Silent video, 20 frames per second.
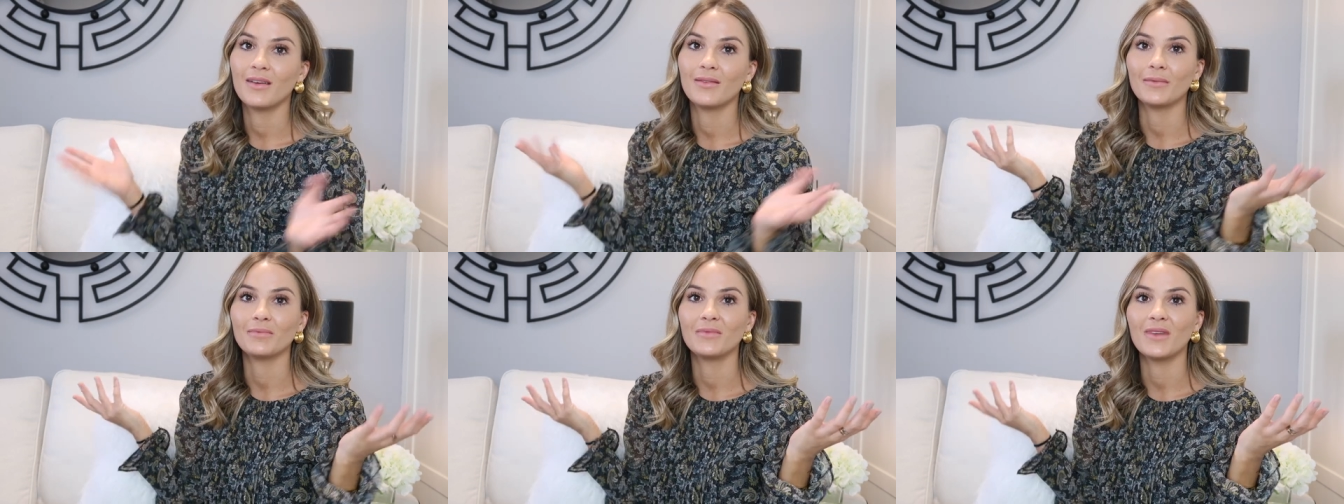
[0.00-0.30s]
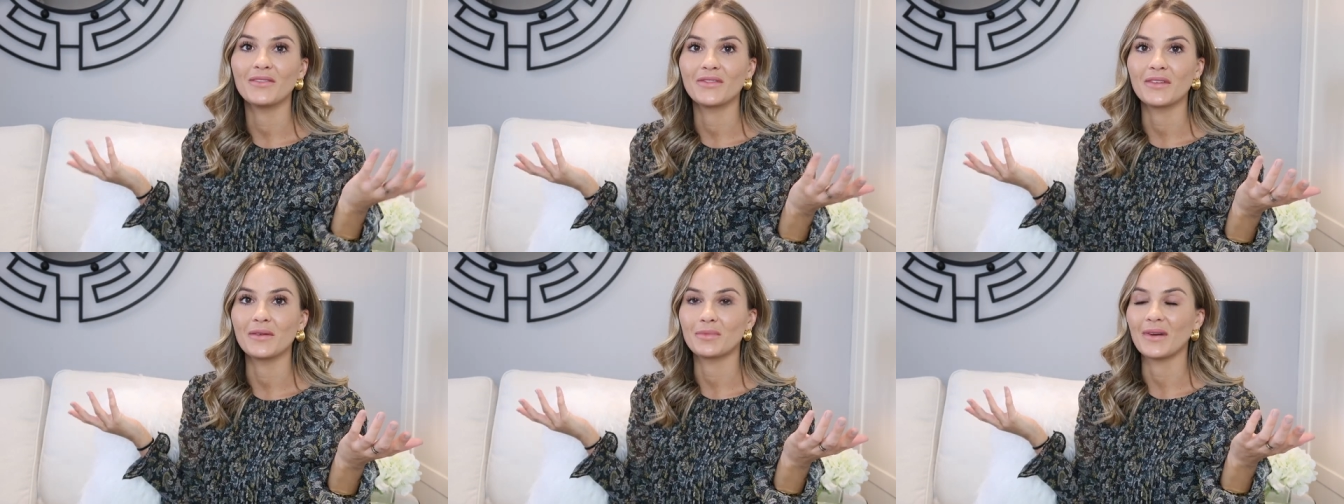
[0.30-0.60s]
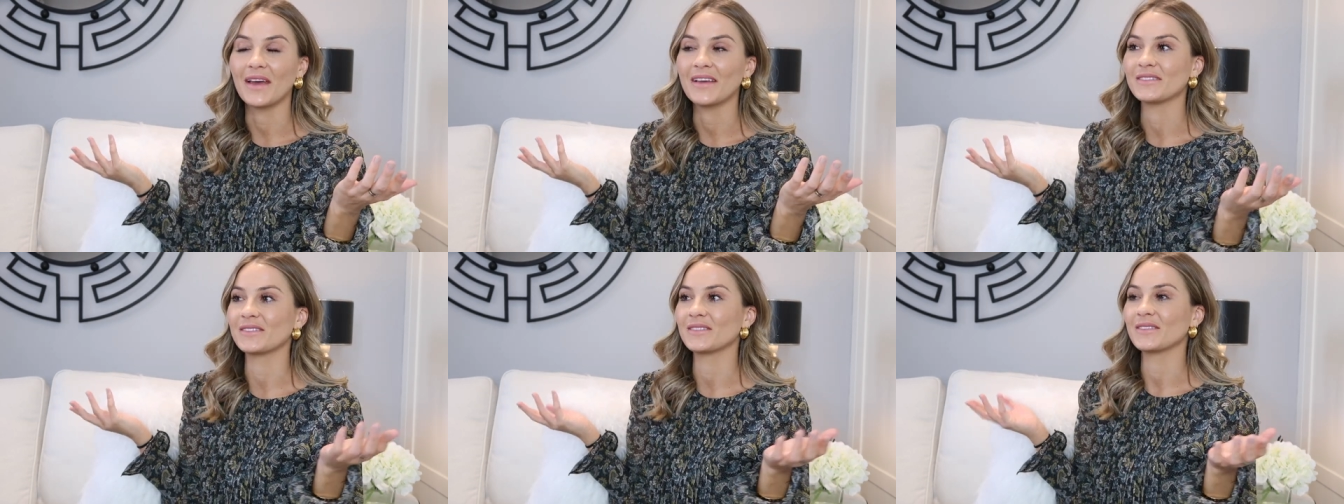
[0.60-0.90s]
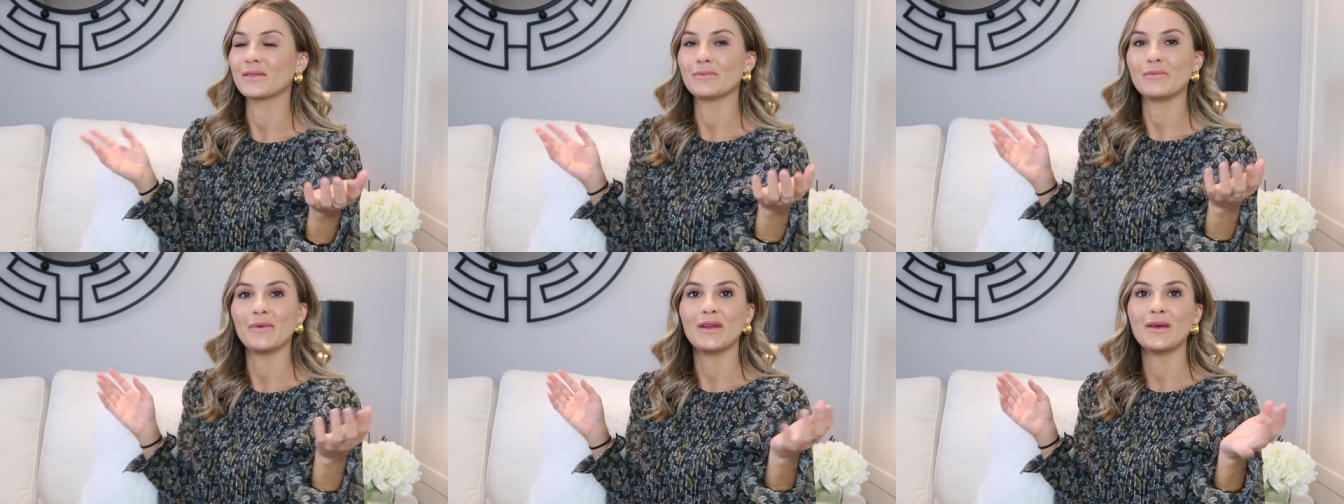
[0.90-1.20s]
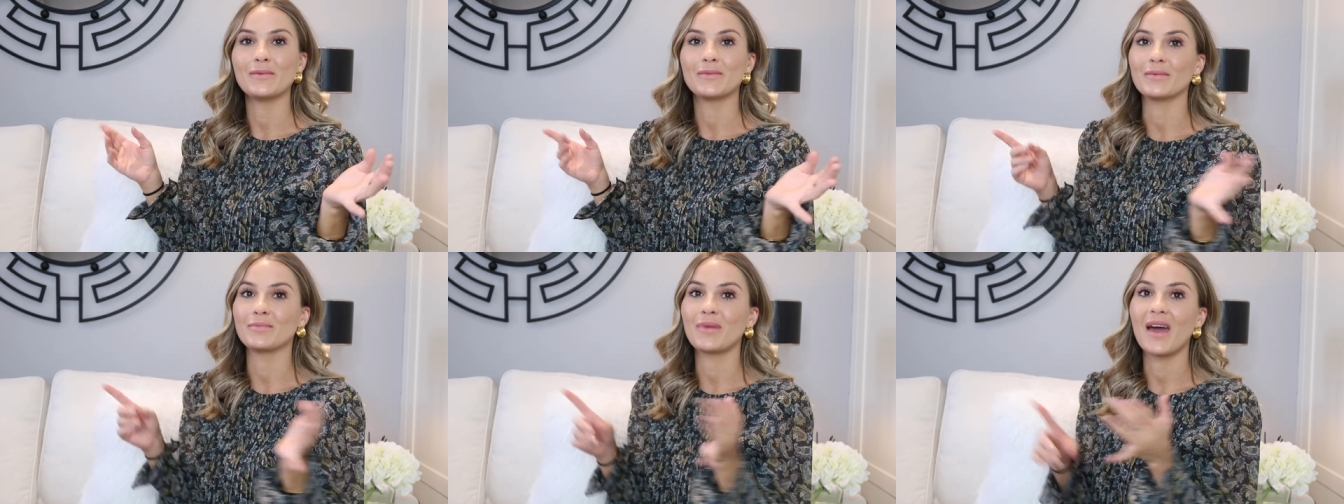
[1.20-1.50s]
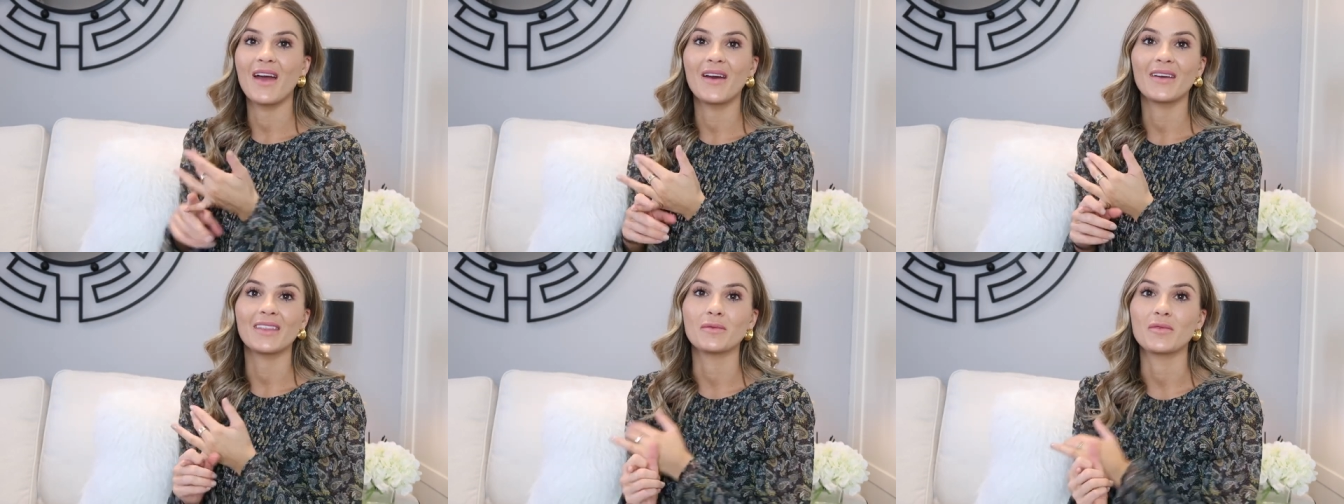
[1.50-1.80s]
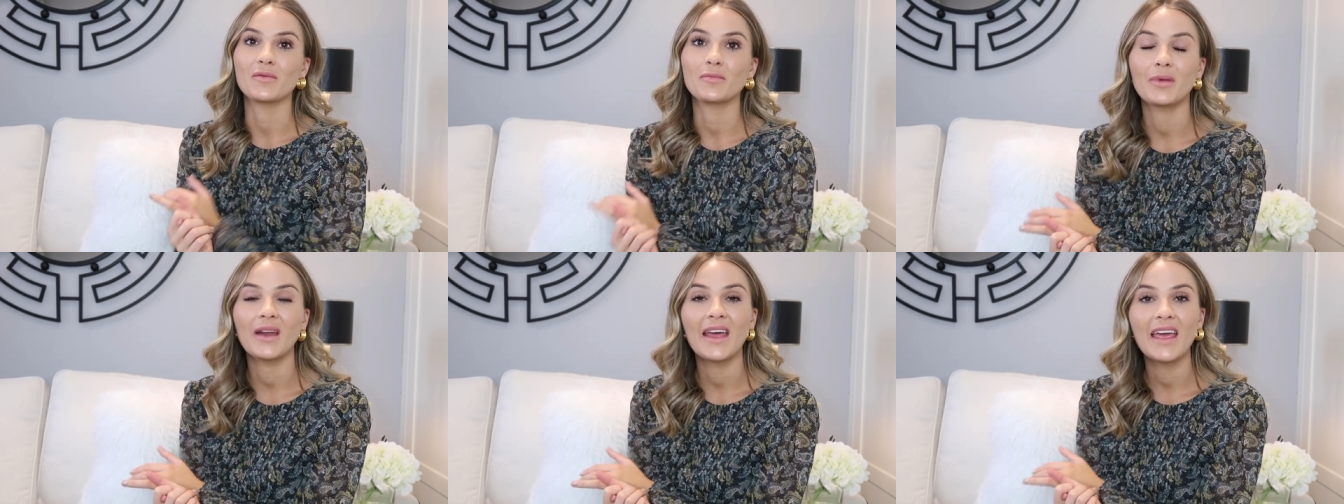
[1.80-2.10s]
I'm loving blazers at the minute, but pairing
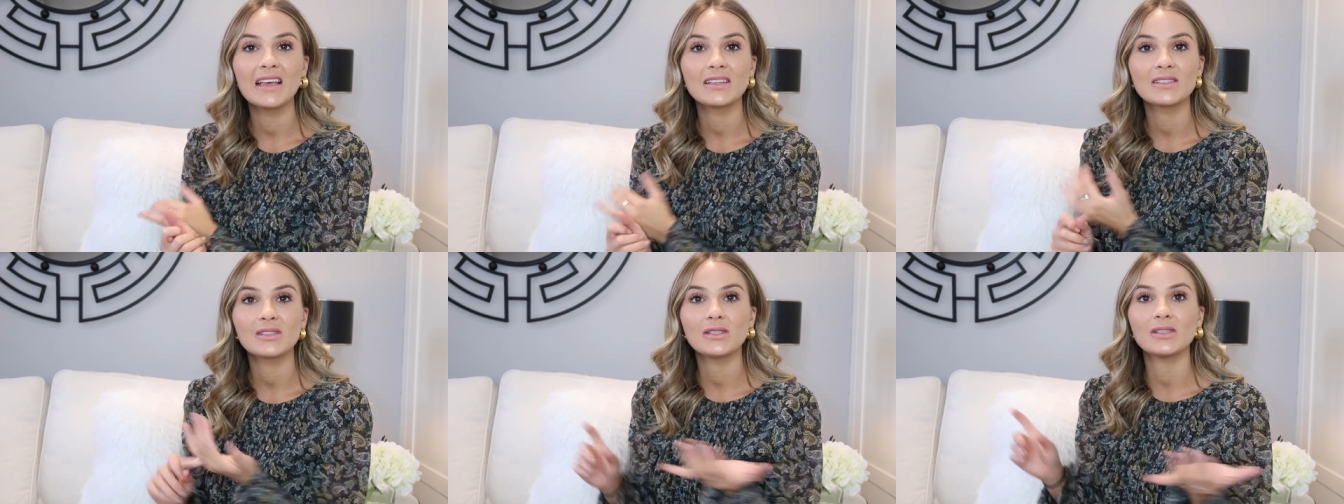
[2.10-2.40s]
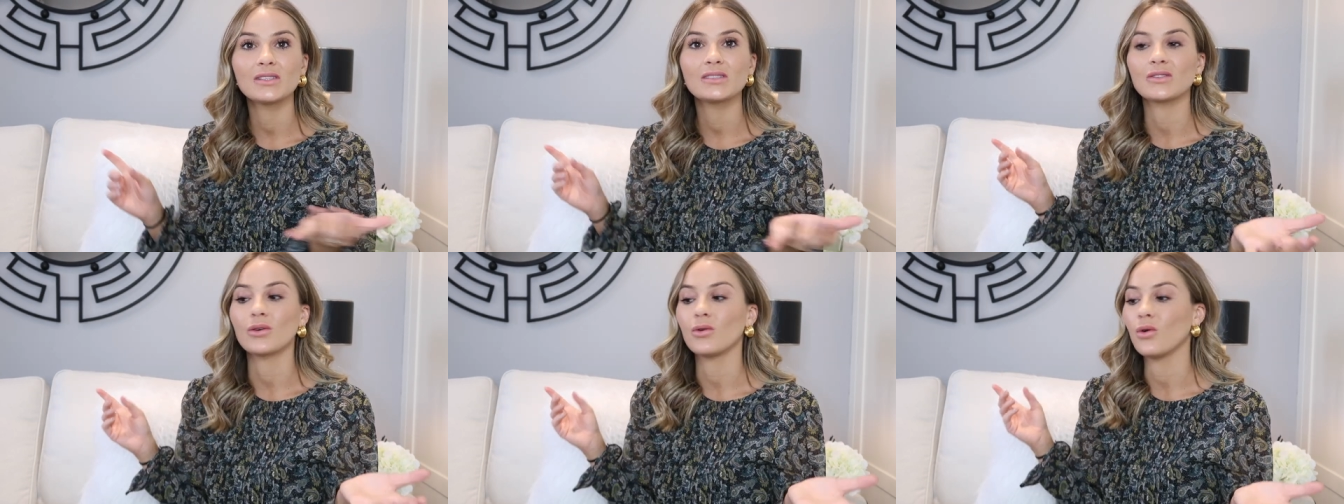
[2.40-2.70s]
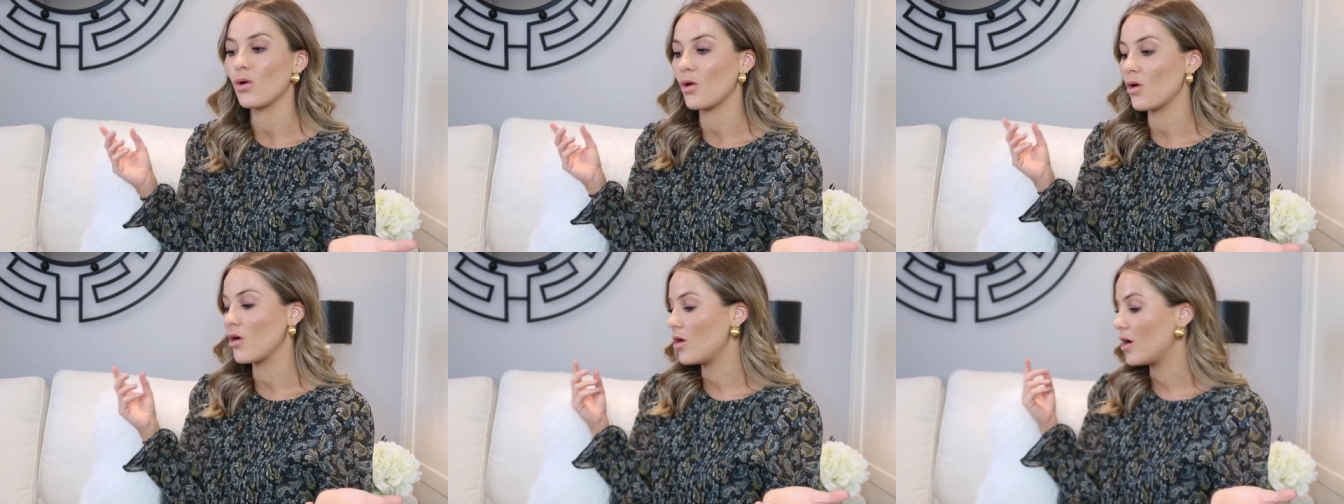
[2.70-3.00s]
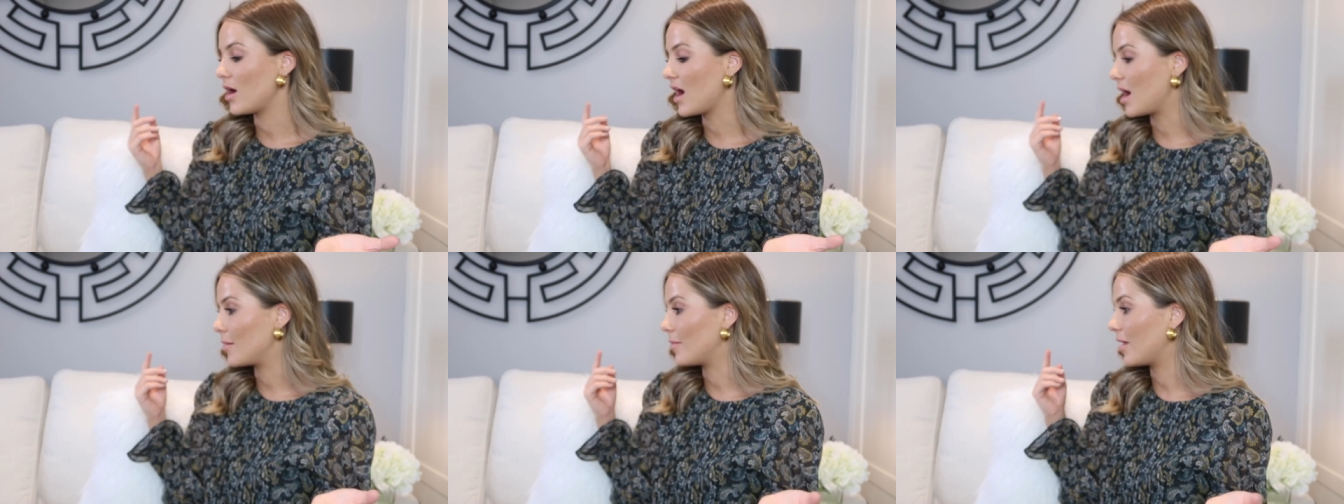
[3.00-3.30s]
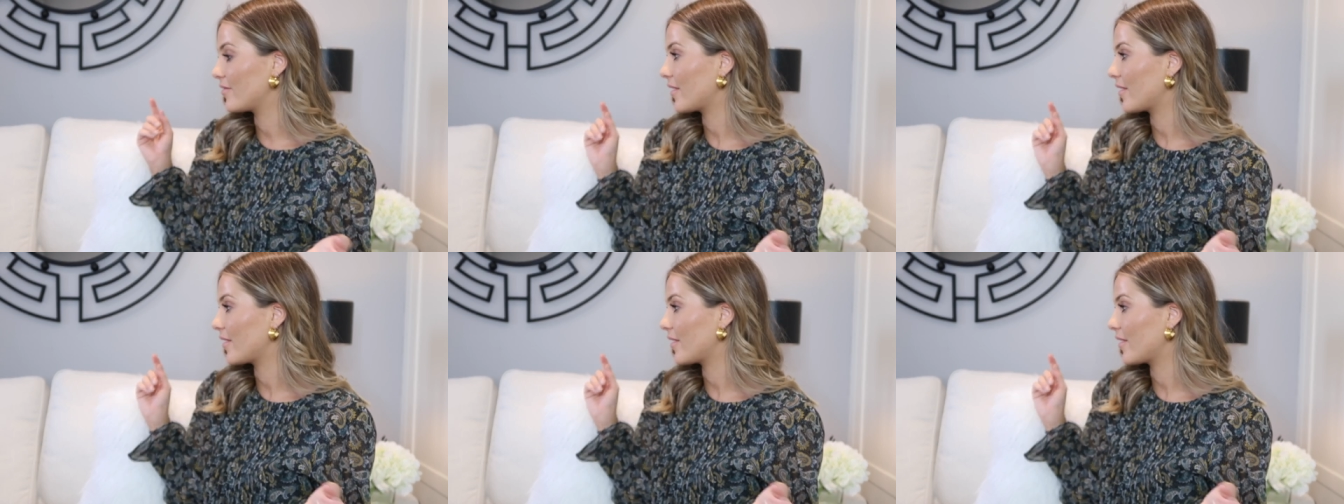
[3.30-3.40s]
them with blazers or um,